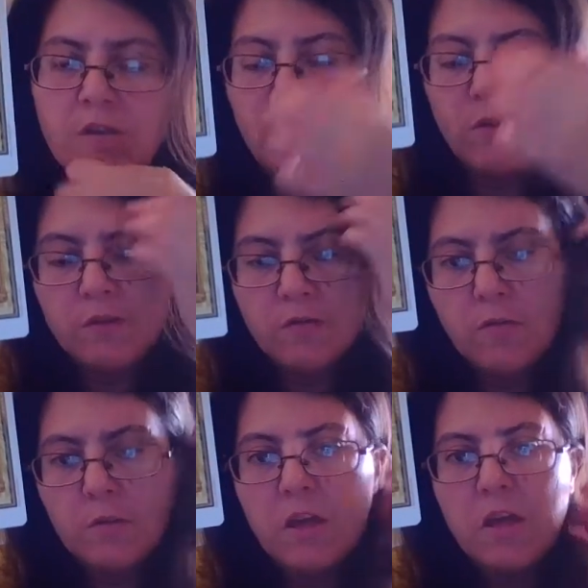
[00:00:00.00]
Now, this
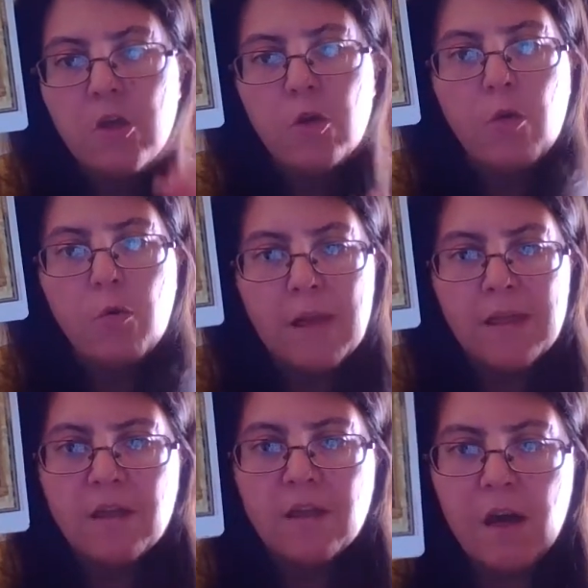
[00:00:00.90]
could be in your
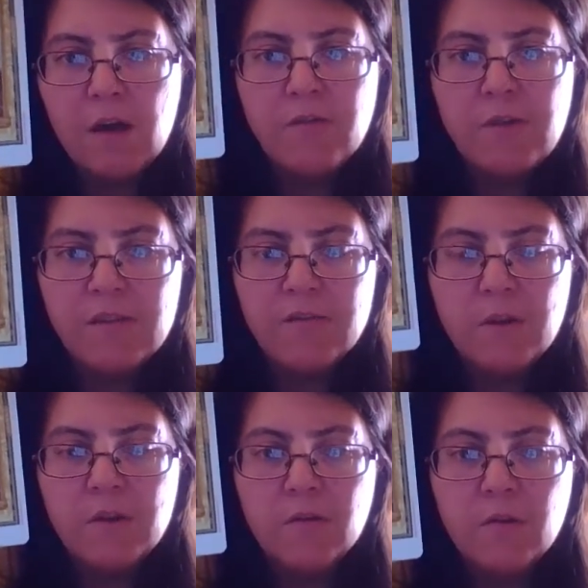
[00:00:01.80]
romantic life, yes, but
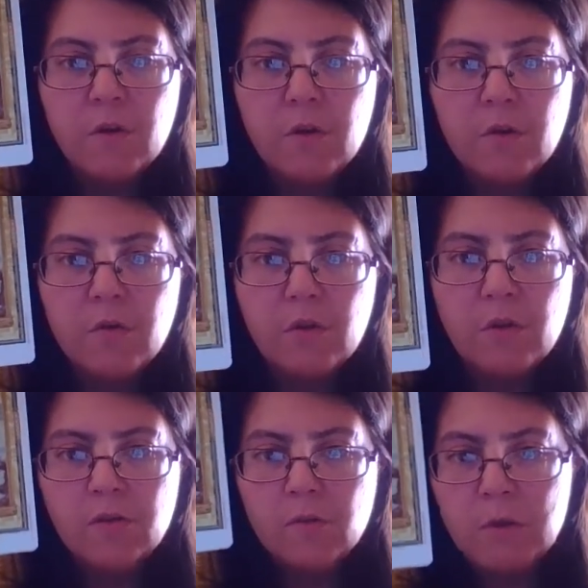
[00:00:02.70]
it could
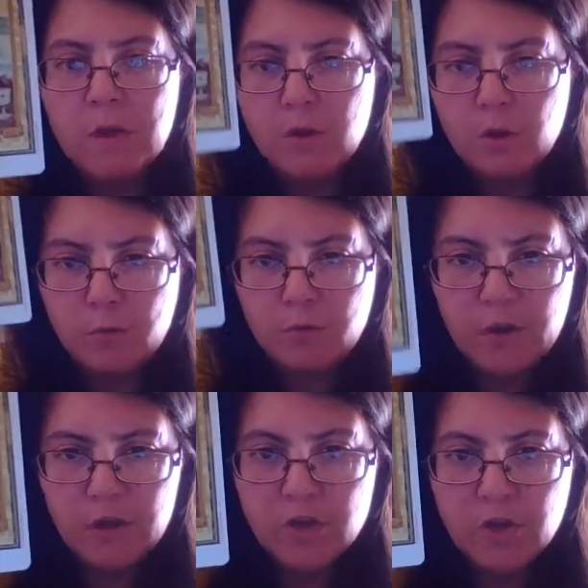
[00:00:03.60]
also be in your
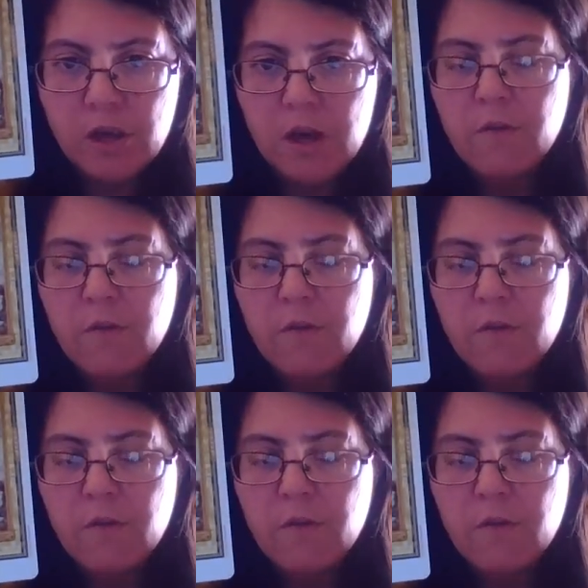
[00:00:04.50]
professional life